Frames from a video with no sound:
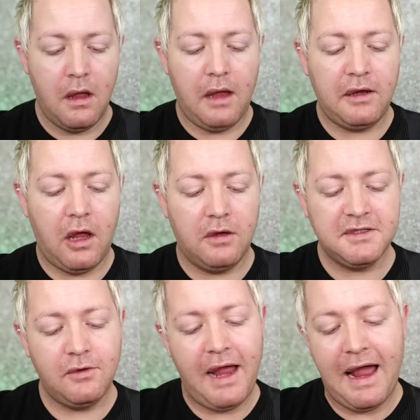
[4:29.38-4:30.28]
And I
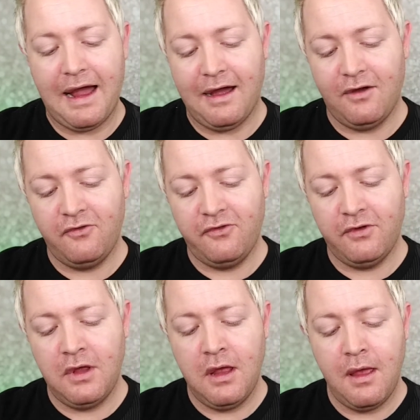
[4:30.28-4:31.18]
also have
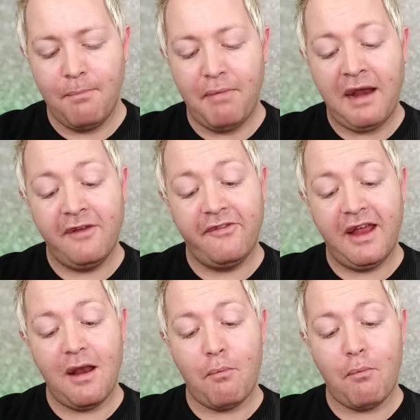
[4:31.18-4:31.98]
Benefit